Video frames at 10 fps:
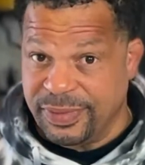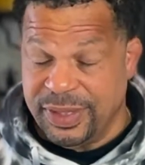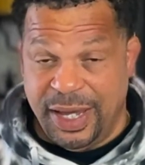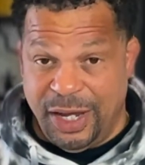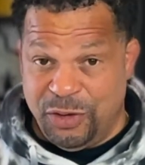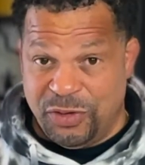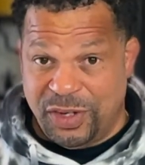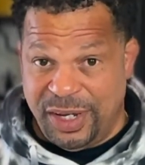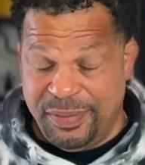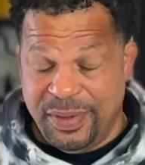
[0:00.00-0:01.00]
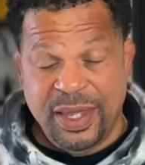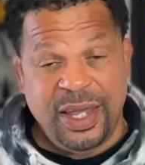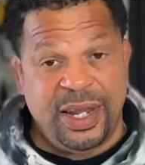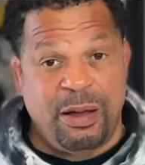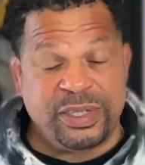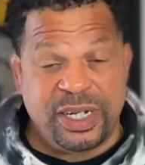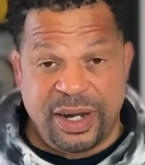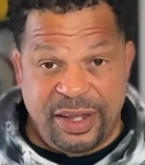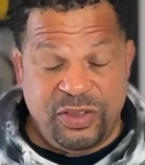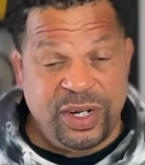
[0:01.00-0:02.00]
Interesting. And that was in
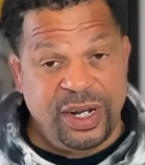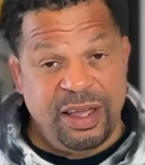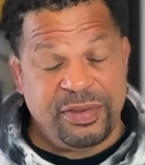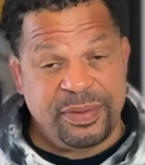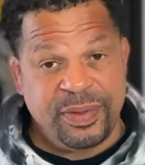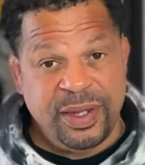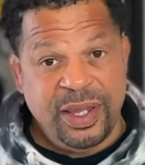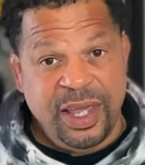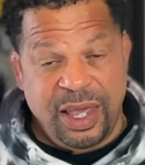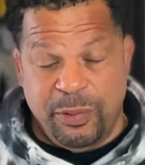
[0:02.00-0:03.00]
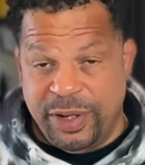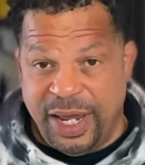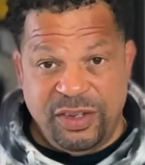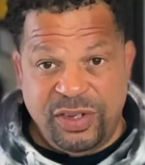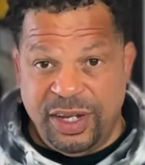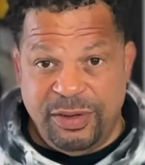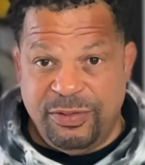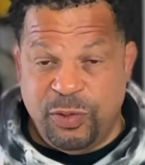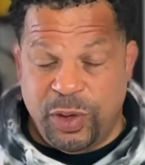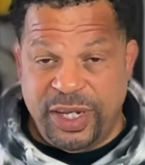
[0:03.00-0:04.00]
1911. And when
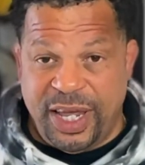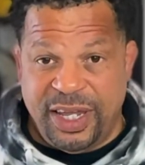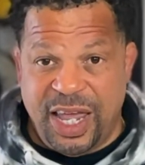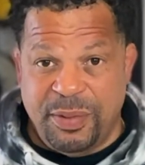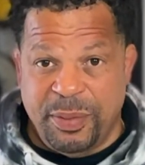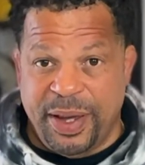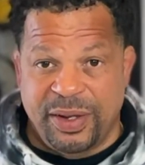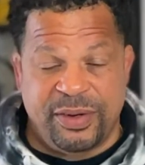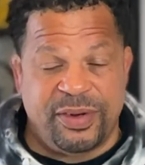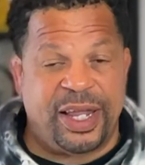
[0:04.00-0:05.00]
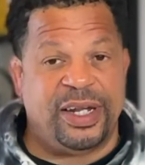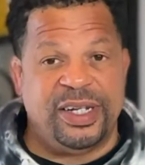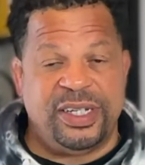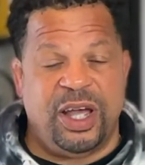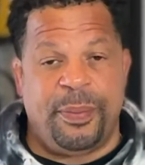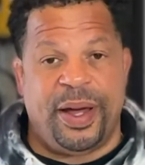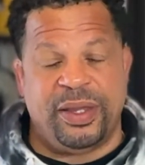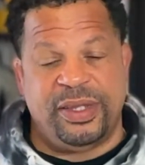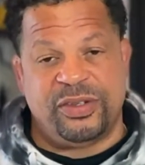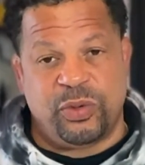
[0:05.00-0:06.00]
1948 came about, they were like, let's help out
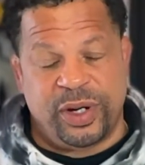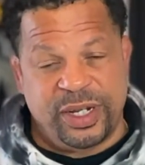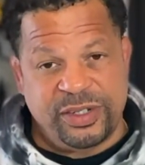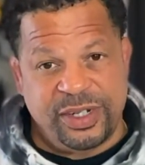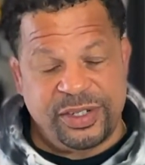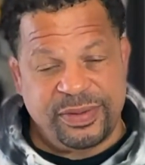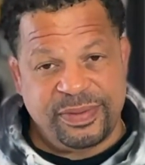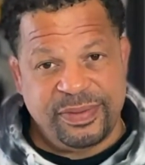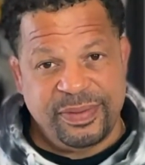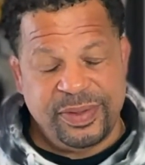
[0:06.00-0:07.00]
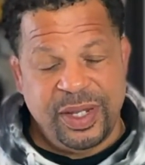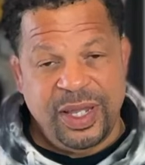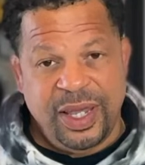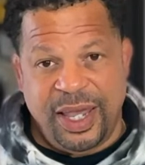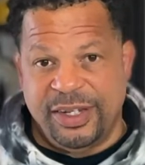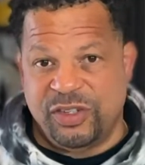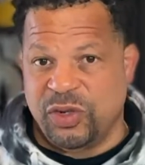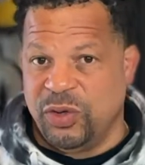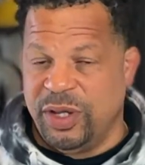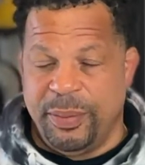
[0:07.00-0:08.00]
this organization. And
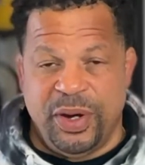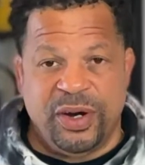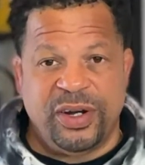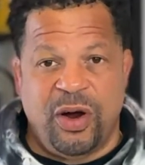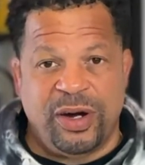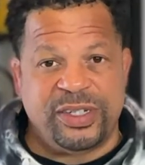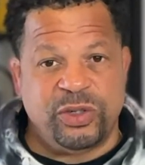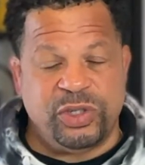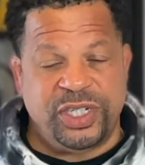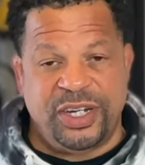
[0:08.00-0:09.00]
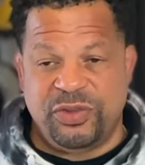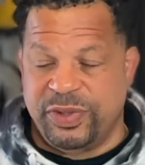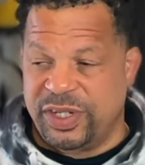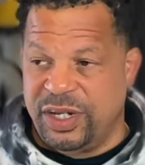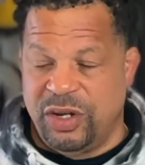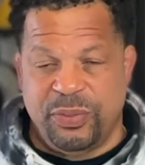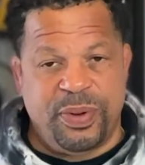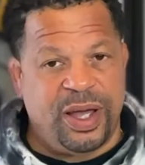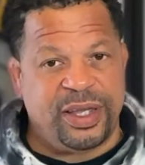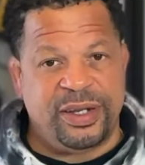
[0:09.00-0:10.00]
so the American Heart Association was in their
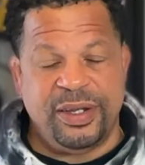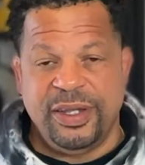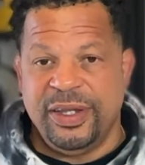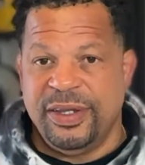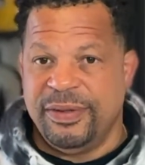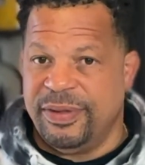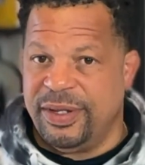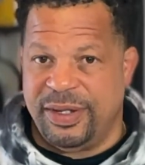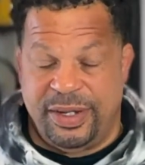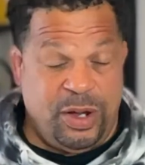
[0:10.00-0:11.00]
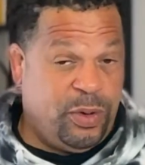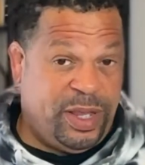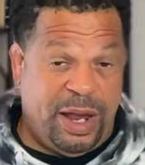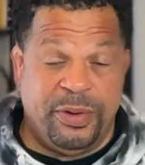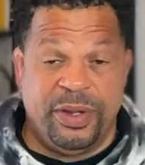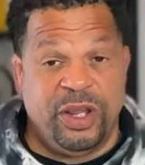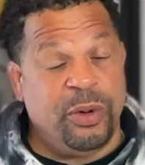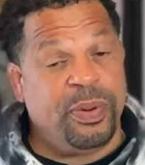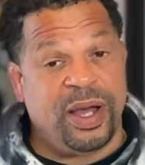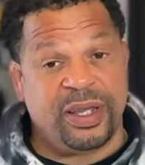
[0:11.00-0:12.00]
pocket, or they were in their
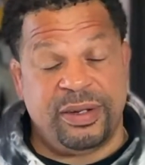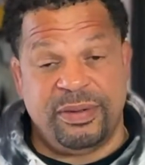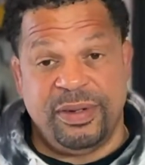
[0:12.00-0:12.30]
pocket